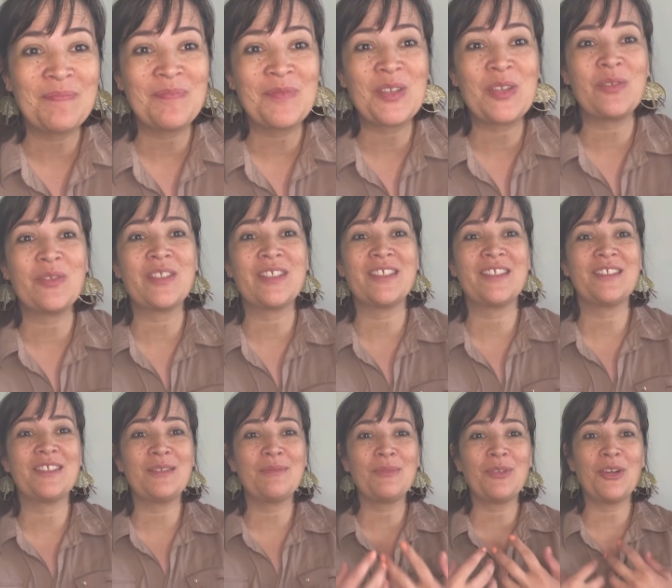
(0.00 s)
It was a
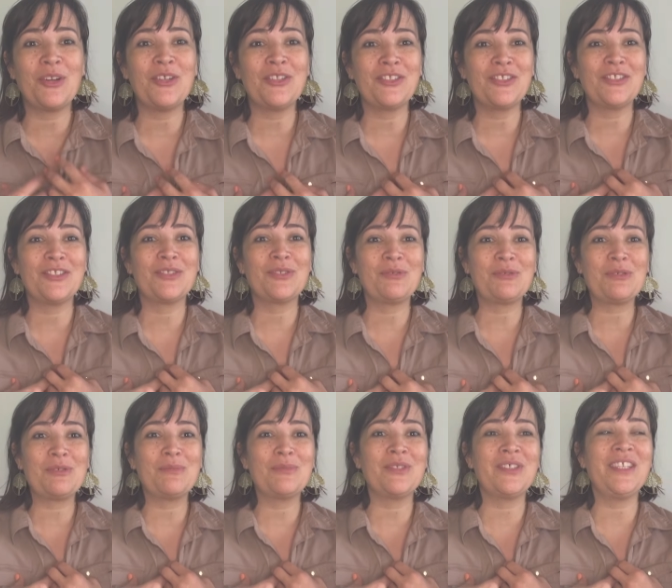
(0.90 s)
subconscious
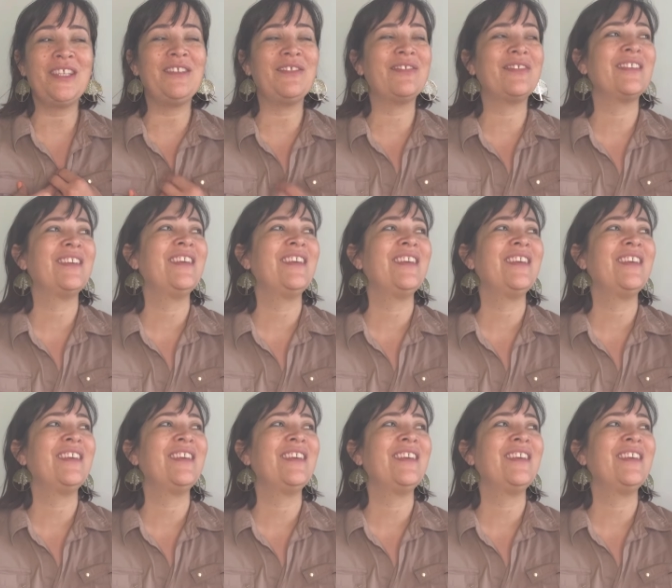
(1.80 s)
core belief.